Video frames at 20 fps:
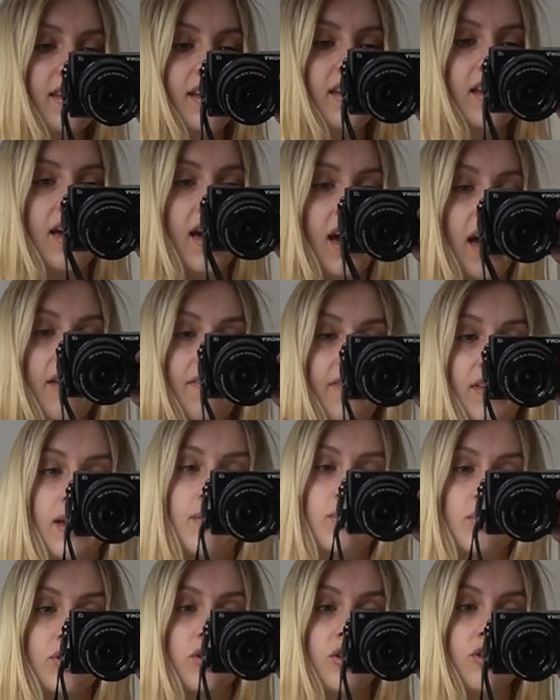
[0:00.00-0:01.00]
And I think
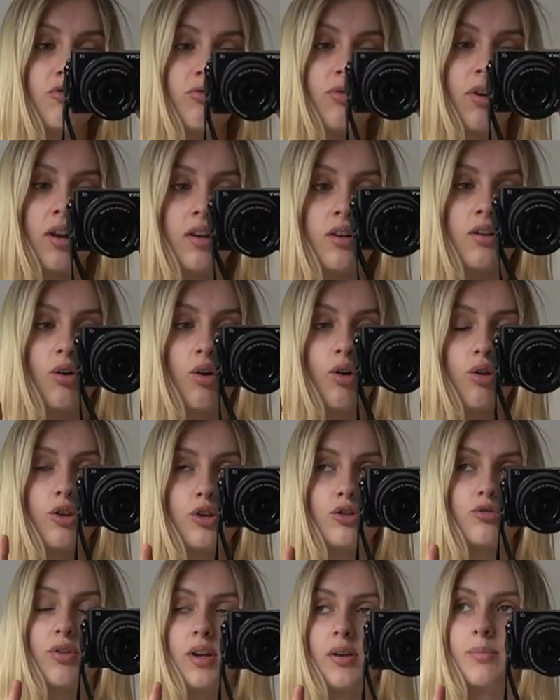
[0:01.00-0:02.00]
I'm just gonna run on
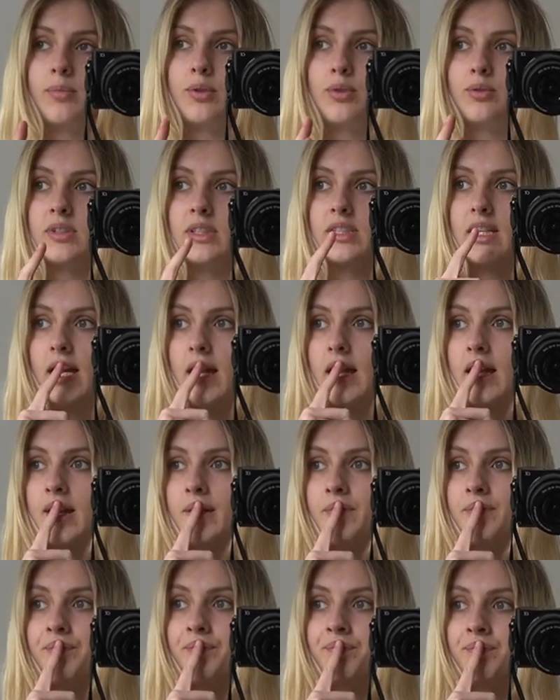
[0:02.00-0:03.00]
the treadmill
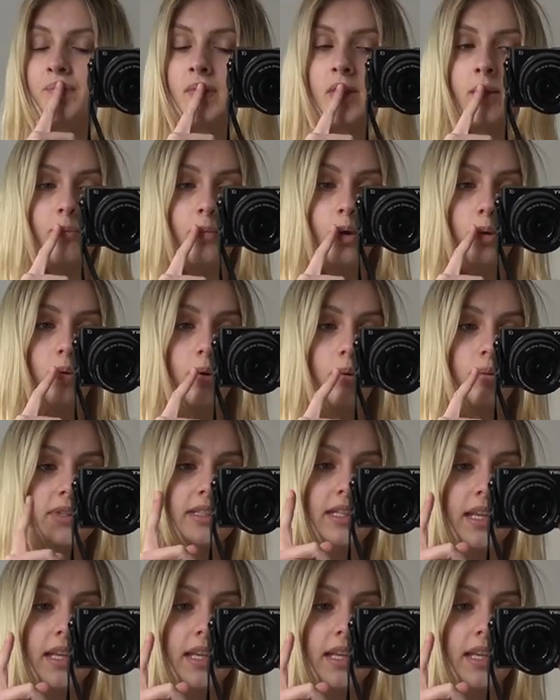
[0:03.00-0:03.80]
today, but we will